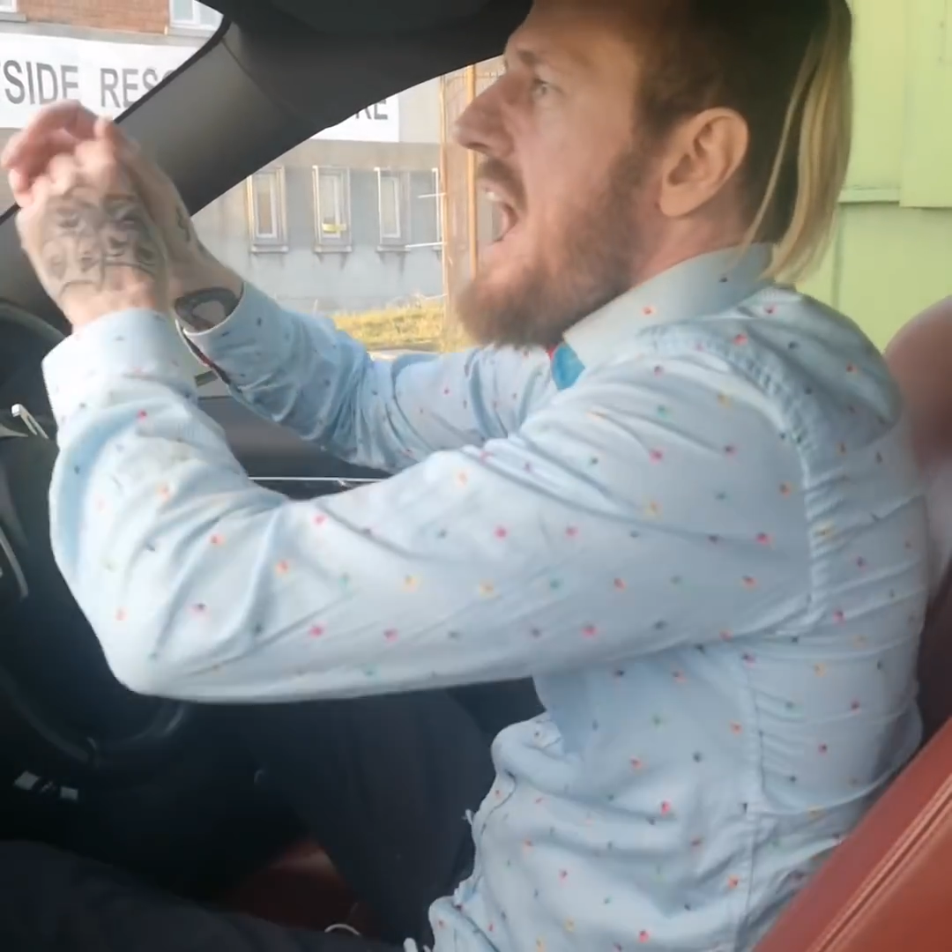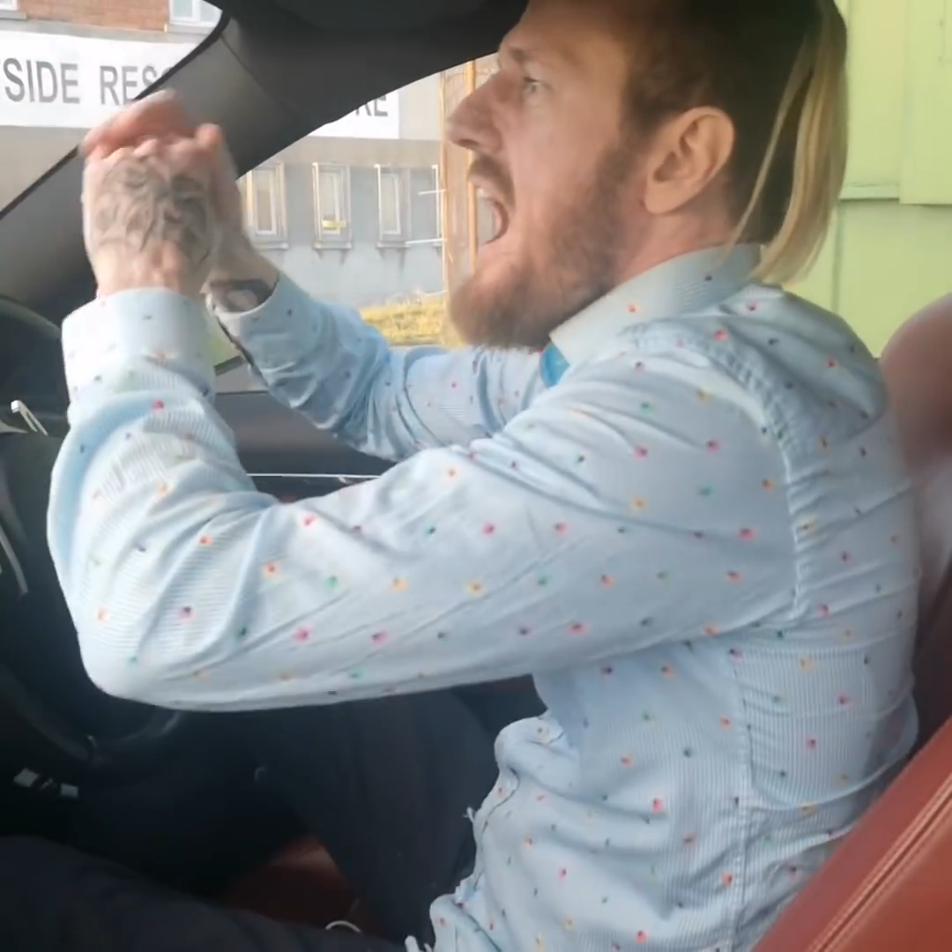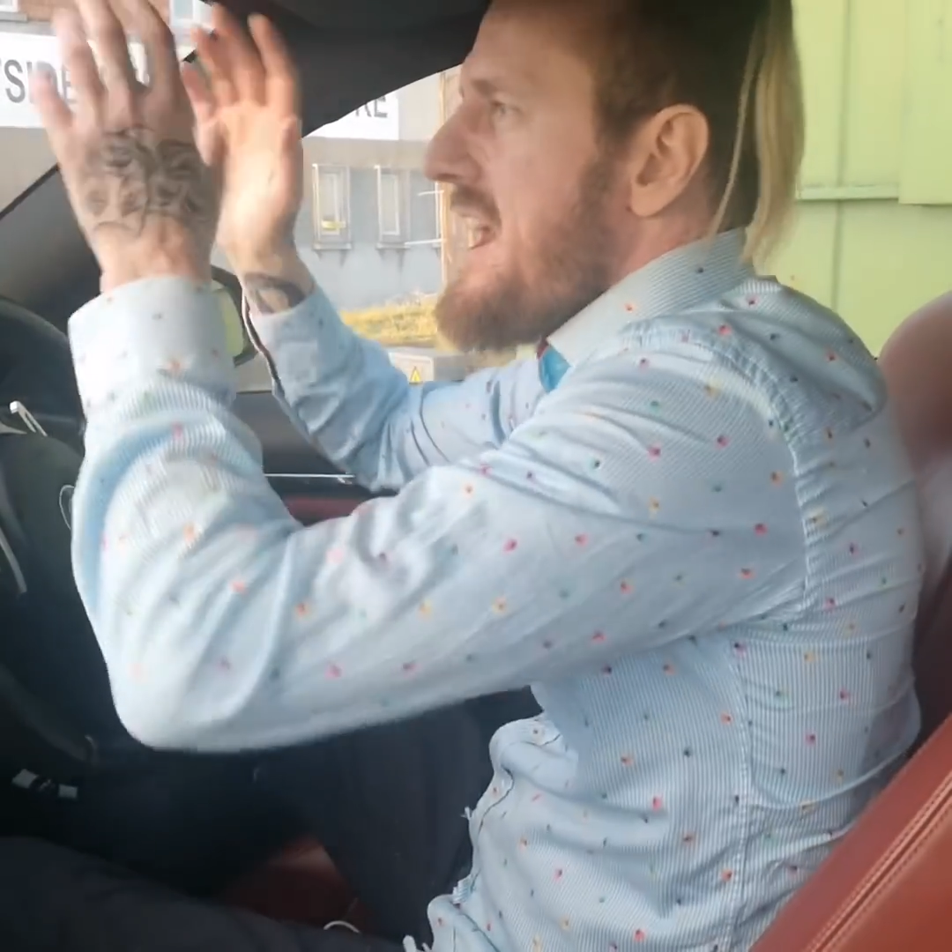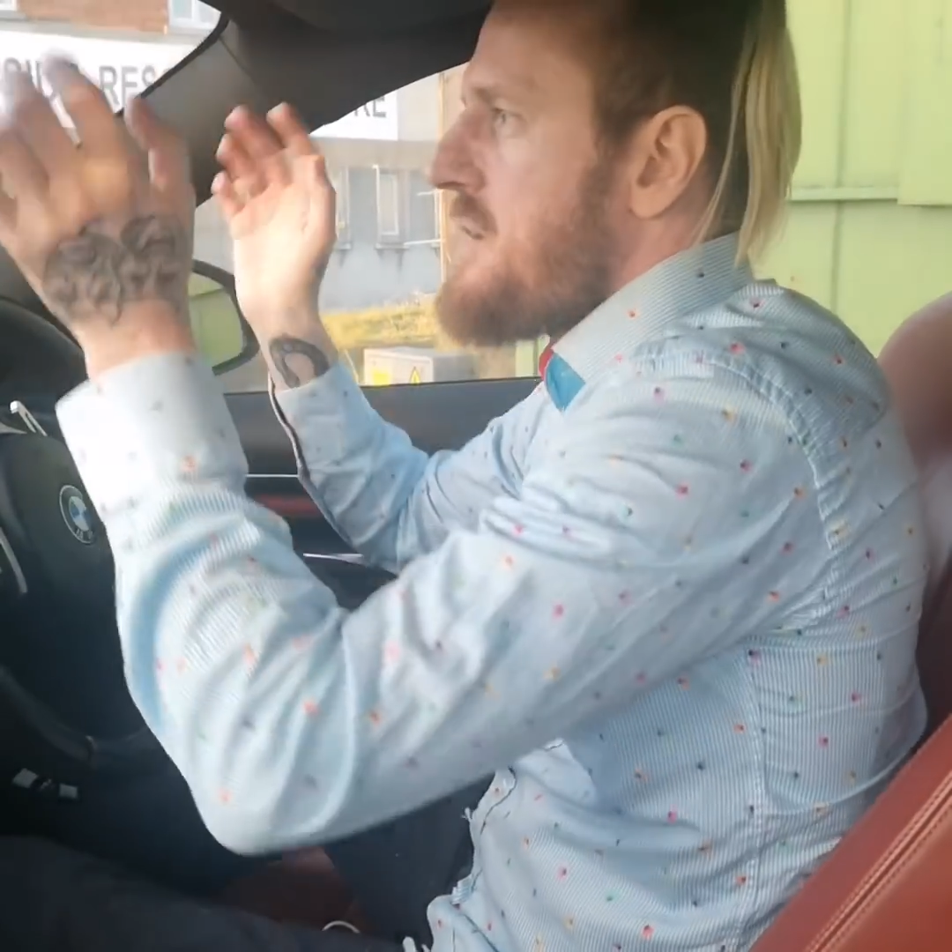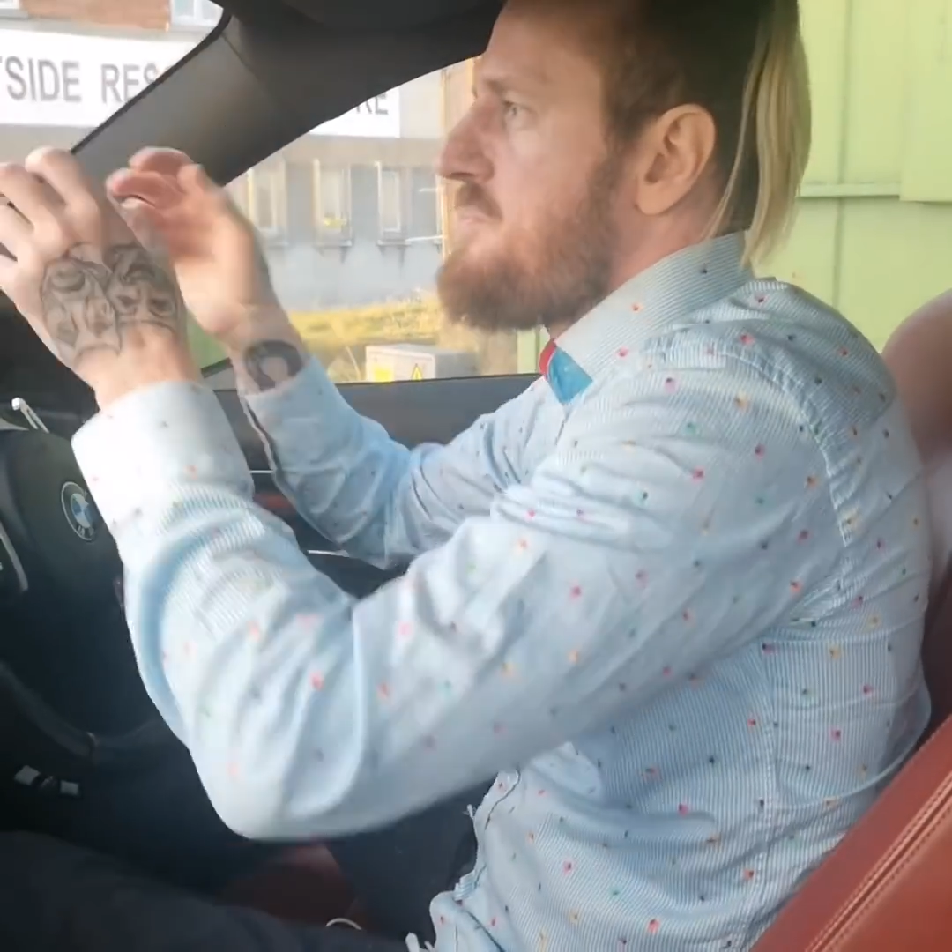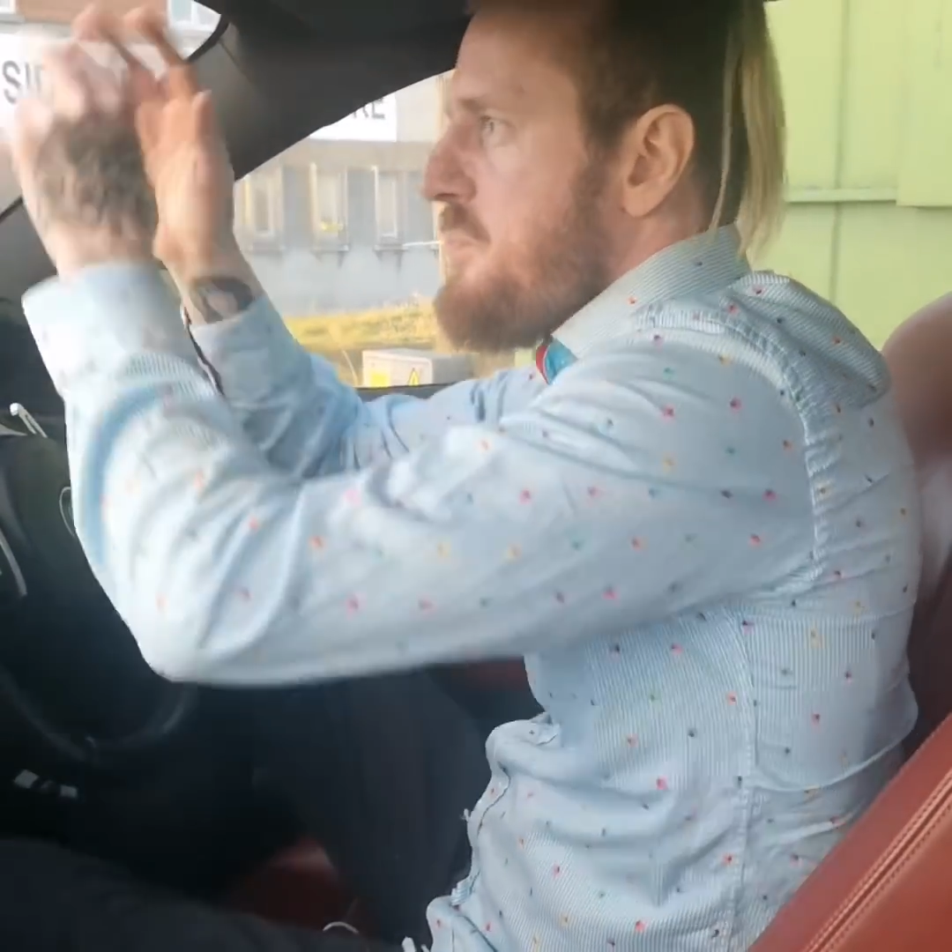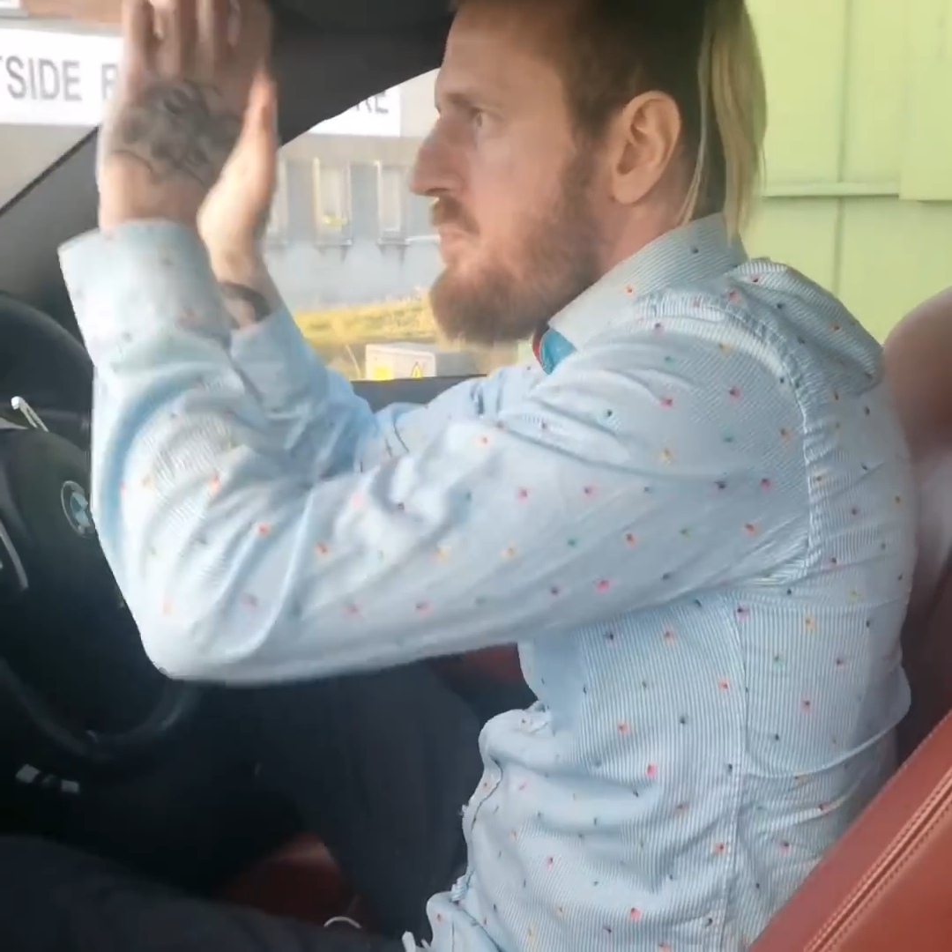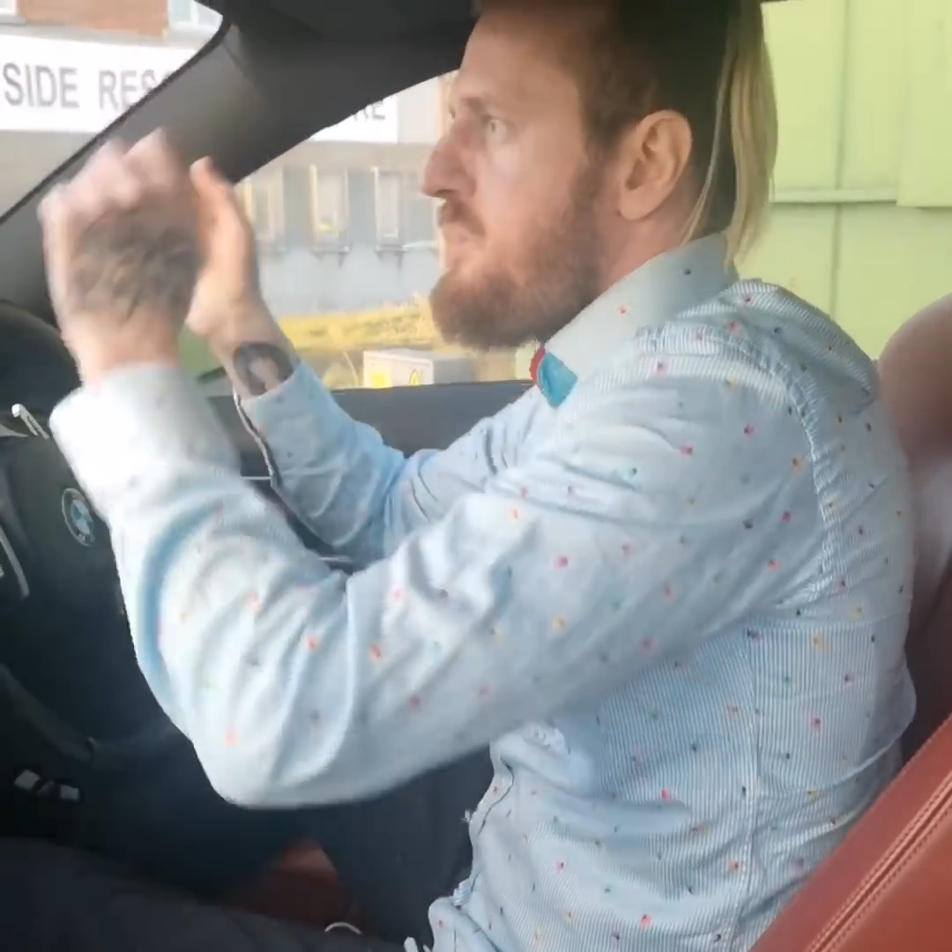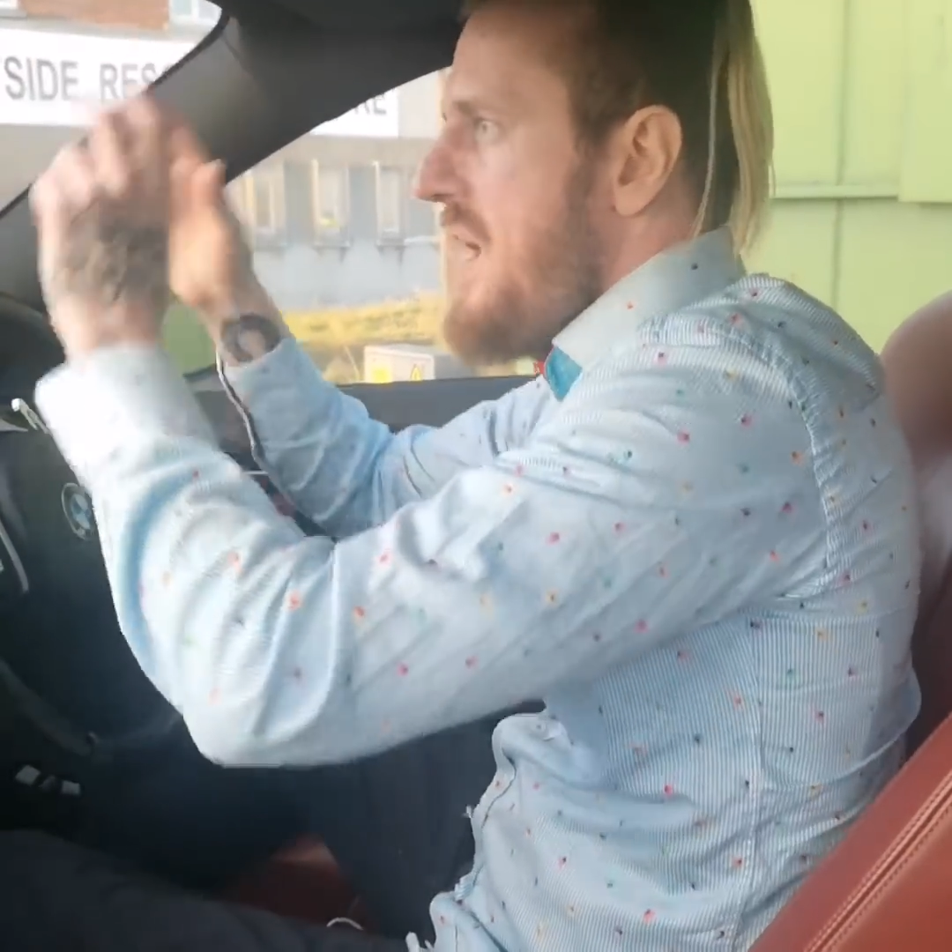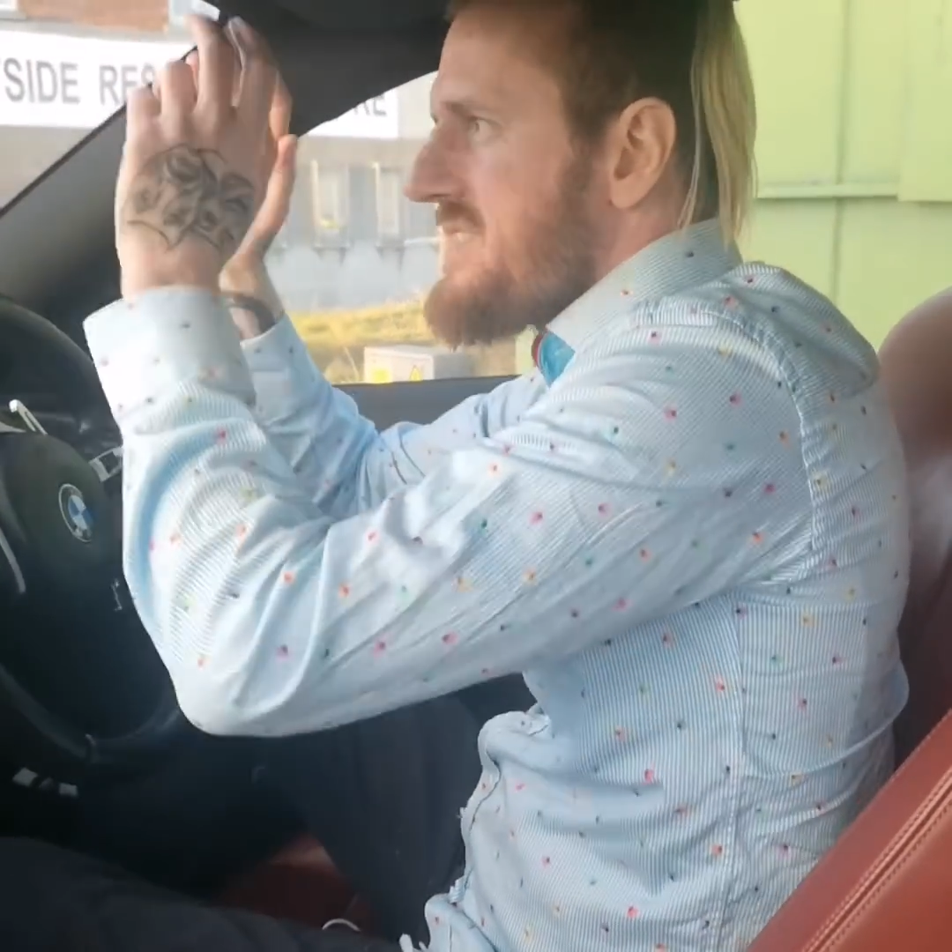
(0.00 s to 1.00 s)
And it
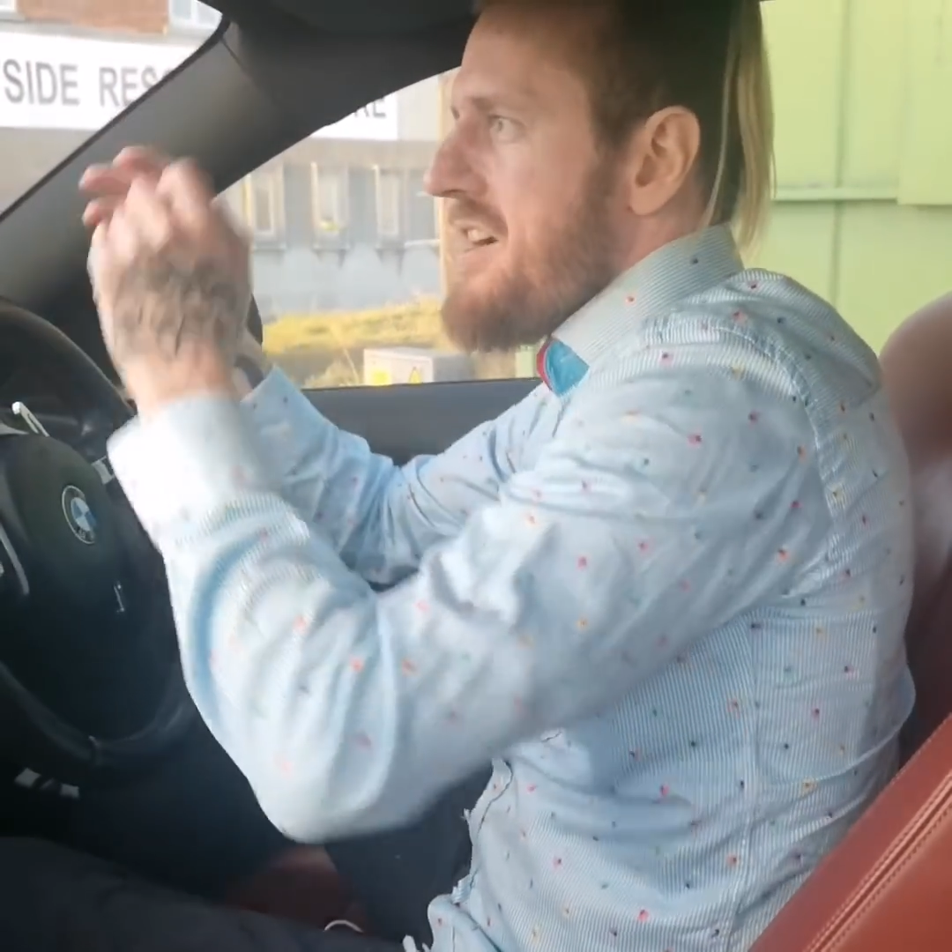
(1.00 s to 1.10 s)
went